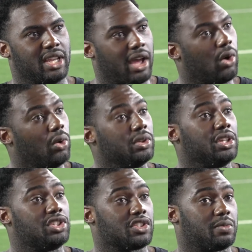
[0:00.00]
not only
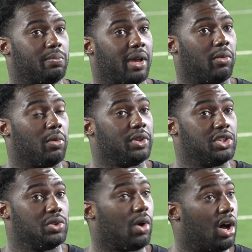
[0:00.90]
just by what we
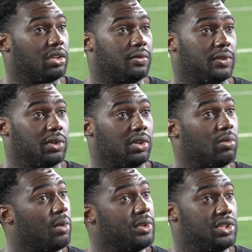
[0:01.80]
do on the field and
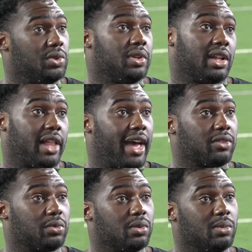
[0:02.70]
what we do in the
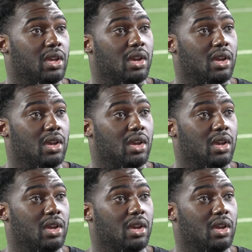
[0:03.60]
classroom.